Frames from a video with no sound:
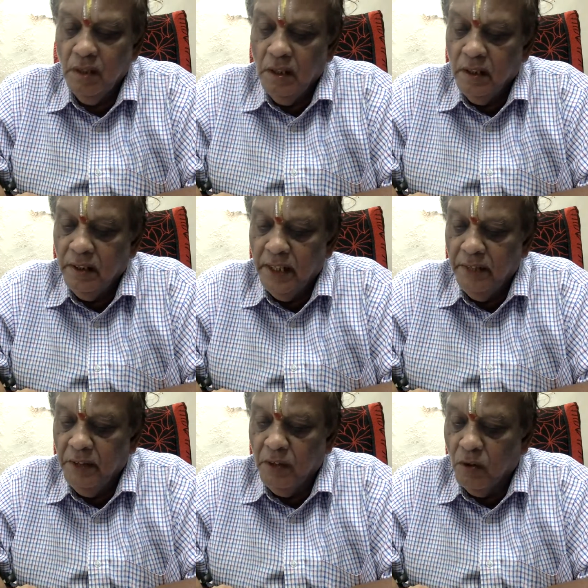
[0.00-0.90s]

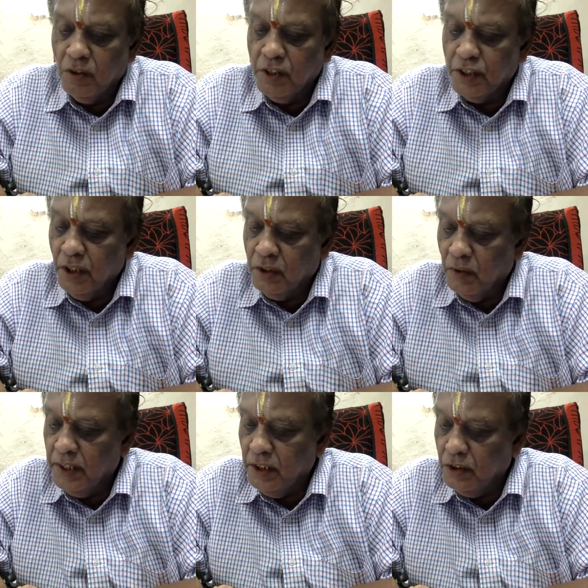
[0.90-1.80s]
Then we go to Section
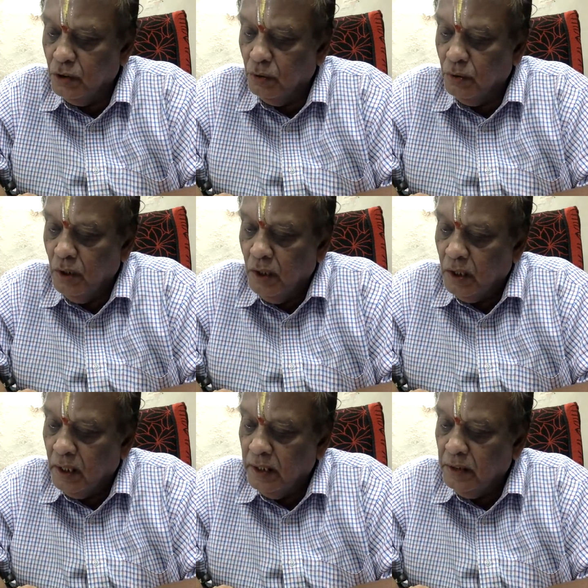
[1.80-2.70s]
22,
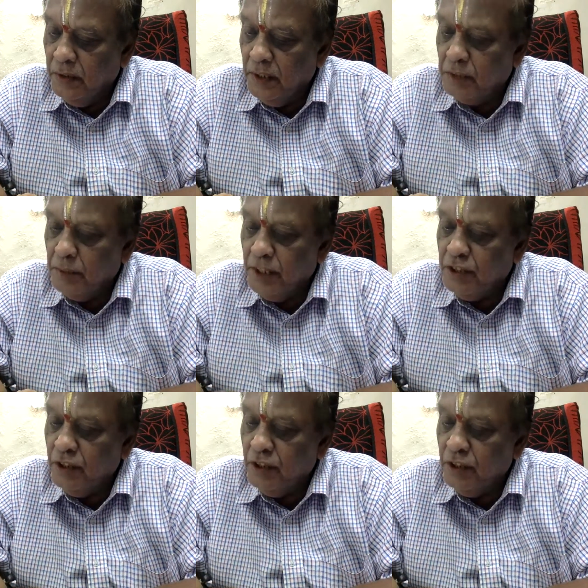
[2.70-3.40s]
continuous breach